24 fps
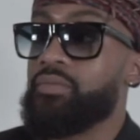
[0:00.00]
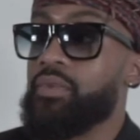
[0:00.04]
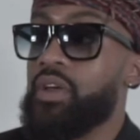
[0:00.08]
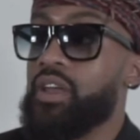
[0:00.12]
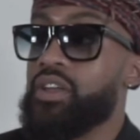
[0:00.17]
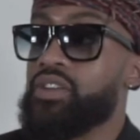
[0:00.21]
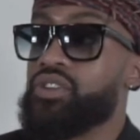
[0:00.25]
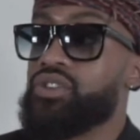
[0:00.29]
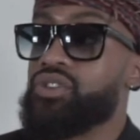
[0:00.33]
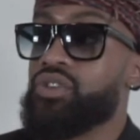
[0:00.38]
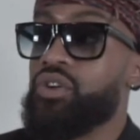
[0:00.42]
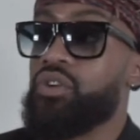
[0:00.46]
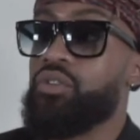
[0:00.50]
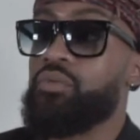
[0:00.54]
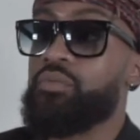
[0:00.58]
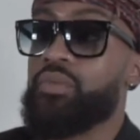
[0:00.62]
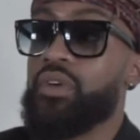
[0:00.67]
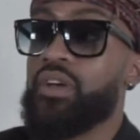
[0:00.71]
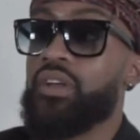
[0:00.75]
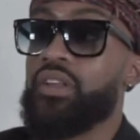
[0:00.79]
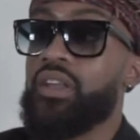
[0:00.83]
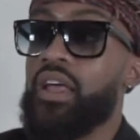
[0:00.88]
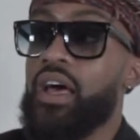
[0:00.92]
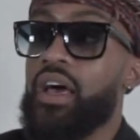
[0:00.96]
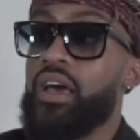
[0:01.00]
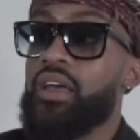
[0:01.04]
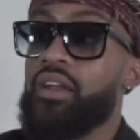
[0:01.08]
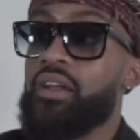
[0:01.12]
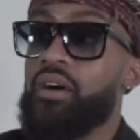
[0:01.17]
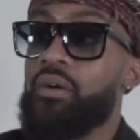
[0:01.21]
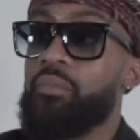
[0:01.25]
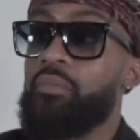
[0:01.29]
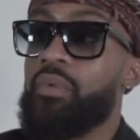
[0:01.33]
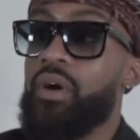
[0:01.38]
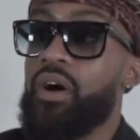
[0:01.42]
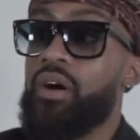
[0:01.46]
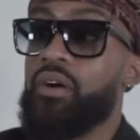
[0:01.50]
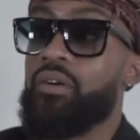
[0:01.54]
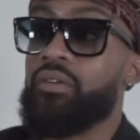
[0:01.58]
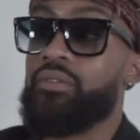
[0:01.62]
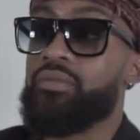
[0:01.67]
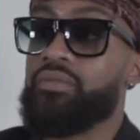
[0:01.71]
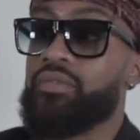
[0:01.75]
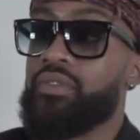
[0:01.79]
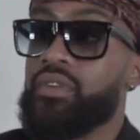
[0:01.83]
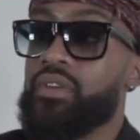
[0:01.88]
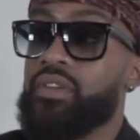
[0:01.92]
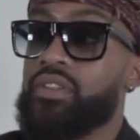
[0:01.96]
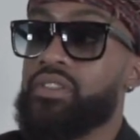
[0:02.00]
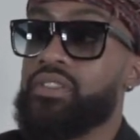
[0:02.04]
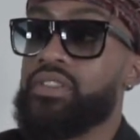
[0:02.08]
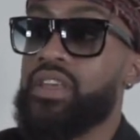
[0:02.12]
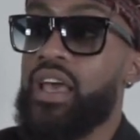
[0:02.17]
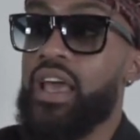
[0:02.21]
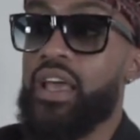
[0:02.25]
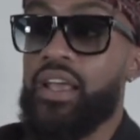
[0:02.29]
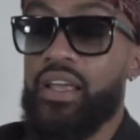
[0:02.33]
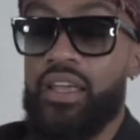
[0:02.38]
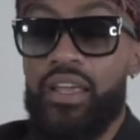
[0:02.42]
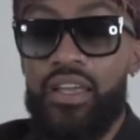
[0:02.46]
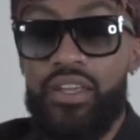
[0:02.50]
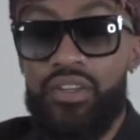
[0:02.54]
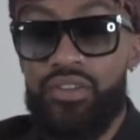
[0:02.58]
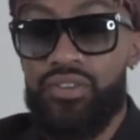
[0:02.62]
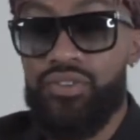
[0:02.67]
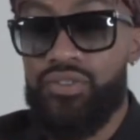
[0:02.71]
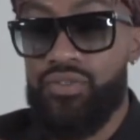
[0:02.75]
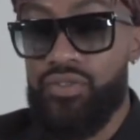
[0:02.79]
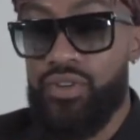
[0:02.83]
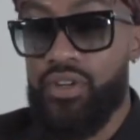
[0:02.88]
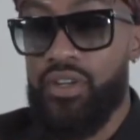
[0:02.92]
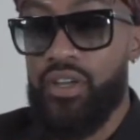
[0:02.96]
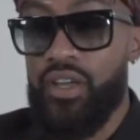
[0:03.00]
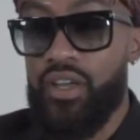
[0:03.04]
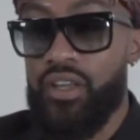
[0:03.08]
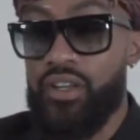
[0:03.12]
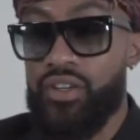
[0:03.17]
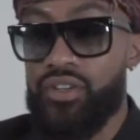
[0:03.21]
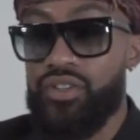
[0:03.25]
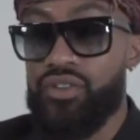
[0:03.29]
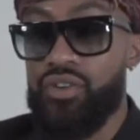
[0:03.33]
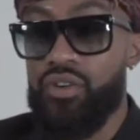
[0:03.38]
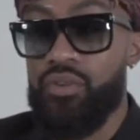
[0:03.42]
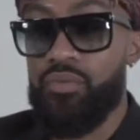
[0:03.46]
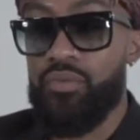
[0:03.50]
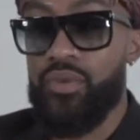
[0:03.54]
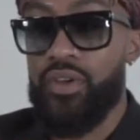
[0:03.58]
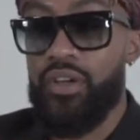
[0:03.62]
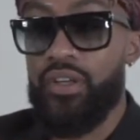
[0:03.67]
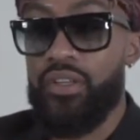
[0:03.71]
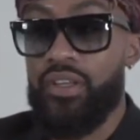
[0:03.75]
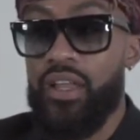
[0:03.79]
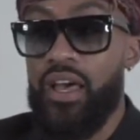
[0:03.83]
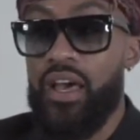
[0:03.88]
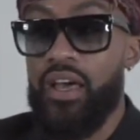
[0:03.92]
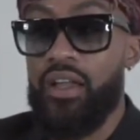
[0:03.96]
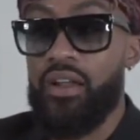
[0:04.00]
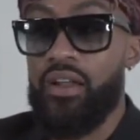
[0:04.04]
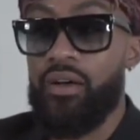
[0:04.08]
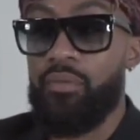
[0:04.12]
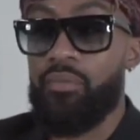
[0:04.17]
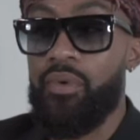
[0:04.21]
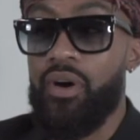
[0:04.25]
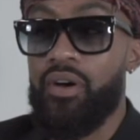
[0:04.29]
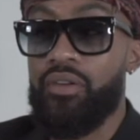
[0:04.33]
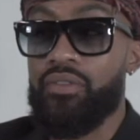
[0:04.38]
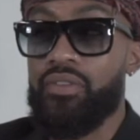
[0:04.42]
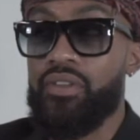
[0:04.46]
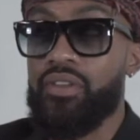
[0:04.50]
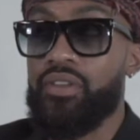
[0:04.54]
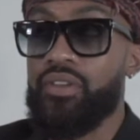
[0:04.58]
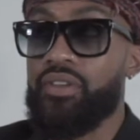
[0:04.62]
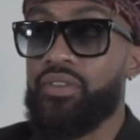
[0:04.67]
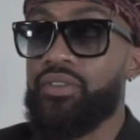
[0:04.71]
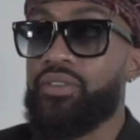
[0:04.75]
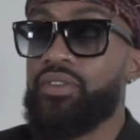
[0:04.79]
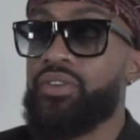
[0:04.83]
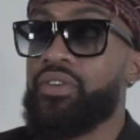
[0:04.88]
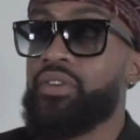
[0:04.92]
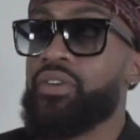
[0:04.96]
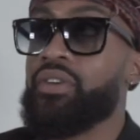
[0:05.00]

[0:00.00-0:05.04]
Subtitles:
it showed me a lot about the tech industry, and it showed me a lot about the